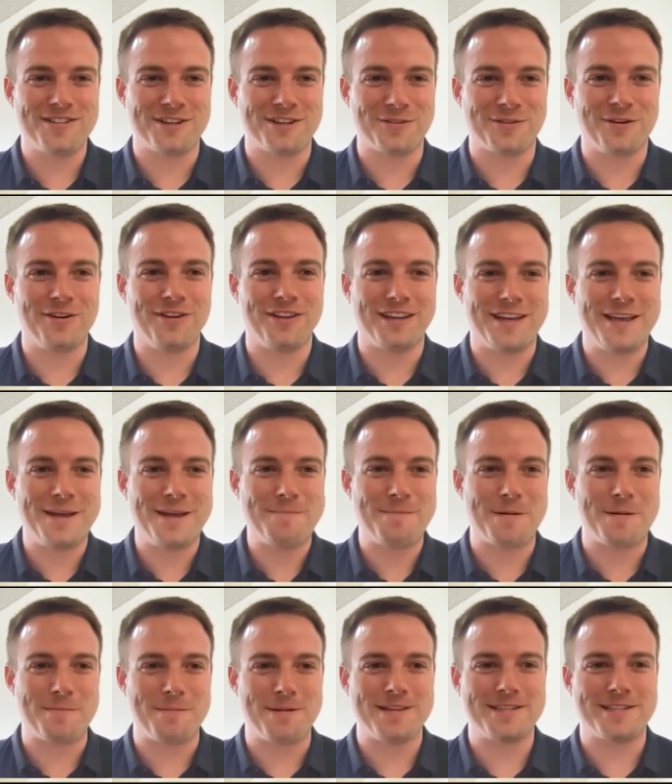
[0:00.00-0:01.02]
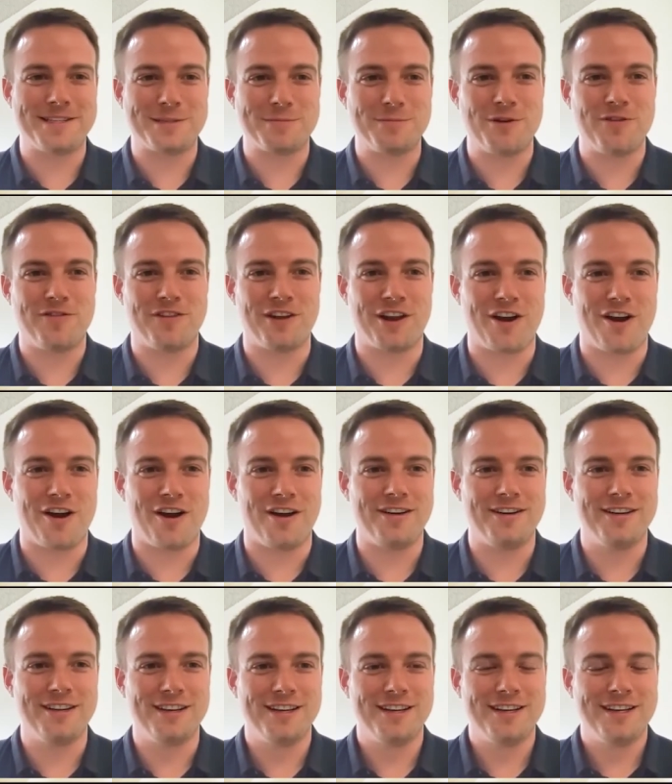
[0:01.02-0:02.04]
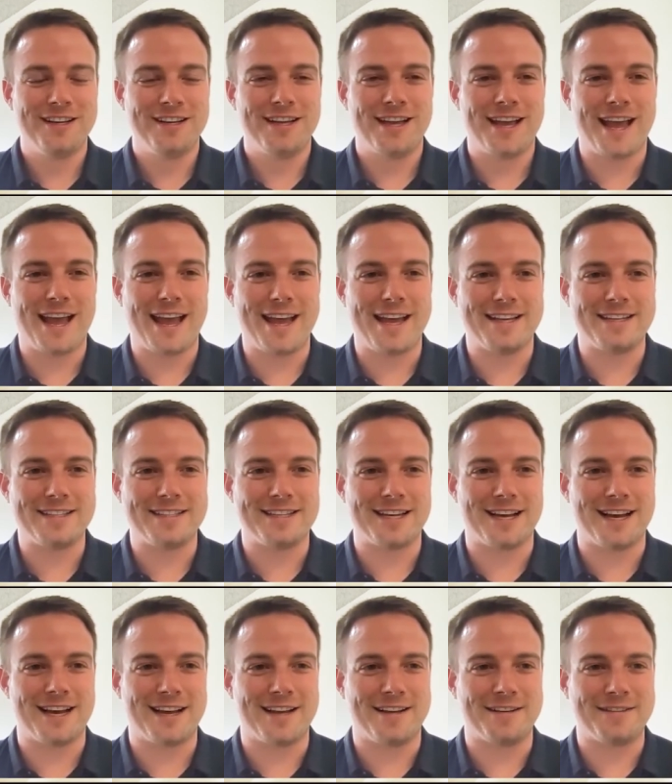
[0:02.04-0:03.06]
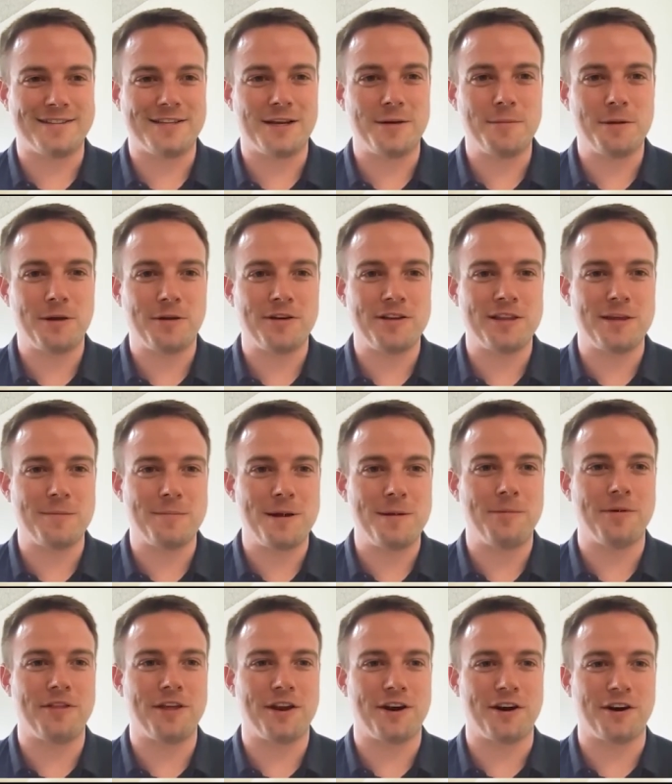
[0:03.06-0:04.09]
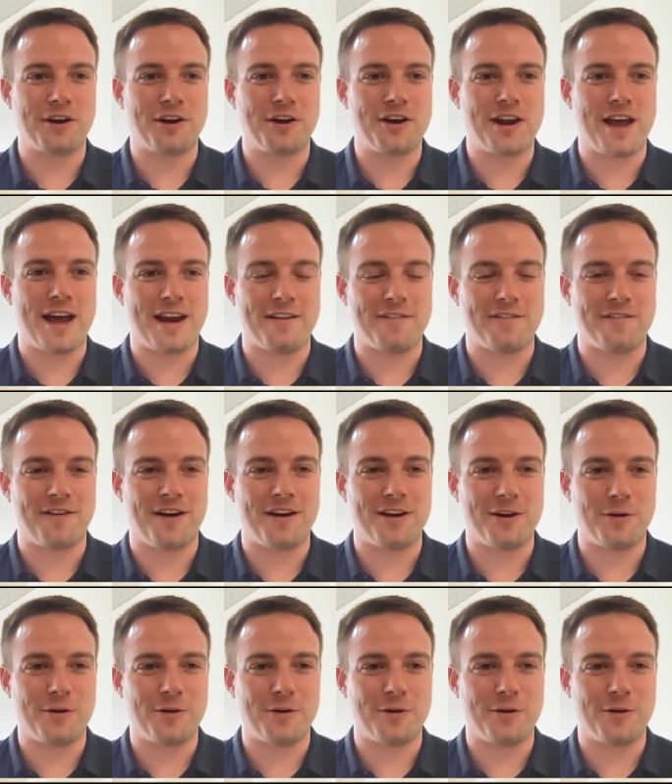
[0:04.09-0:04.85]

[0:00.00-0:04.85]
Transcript: to really keep your business moving on. And uh, typically, the people that are good at it find